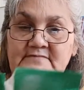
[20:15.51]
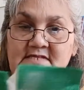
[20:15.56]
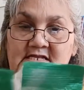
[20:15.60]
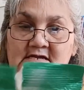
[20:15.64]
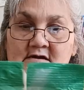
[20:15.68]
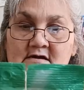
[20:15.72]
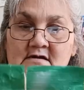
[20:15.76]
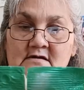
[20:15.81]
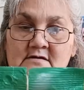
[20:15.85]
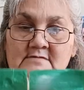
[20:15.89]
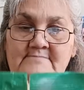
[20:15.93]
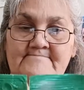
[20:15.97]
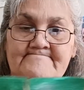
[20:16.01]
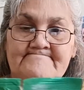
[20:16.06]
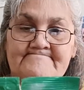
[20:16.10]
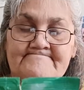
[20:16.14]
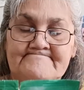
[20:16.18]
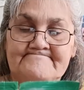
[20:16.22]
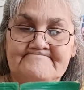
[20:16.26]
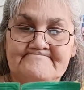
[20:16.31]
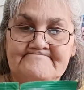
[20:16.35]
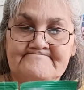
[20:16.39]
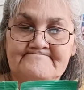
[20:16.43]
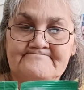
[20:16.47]
Um,
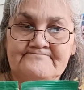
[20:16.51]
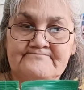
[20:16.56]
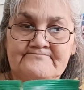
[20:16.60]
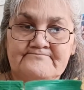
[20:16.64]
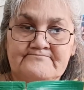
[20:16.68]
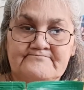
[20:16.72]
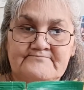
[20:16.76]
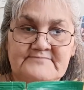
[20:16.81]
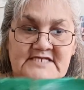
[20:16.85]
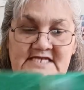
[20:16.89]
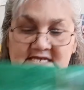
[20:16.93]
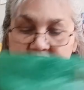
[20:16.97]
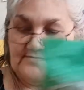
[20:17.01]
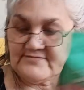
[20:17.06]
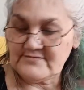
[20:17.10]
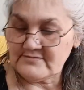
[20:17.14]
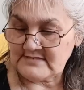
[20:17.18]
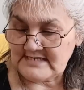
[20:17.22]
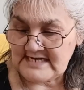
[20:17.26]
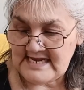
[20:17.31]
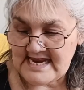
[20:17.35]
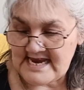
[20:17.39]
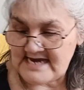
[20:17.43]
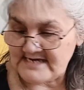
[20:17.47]
the other
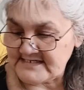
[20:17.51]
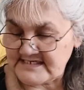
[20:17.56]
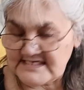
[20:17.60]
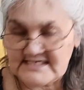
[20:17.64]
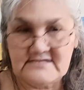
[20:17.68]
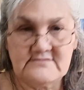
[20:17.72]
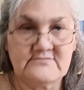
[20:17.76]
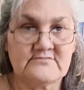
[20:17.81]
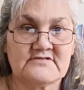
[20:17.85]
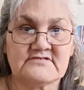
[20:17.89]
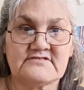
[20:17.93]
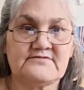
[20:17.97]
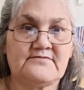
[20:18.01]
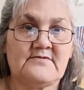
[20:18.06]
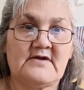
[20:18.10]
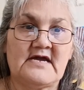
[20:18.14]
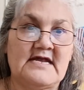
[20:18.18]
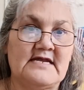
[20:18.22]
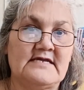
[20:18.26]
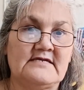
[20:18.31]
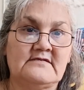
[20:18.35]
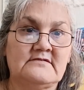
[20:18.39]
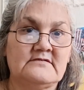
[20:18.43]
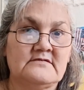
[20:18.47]
candy was
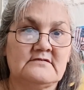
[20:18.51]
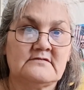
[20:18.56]
fine.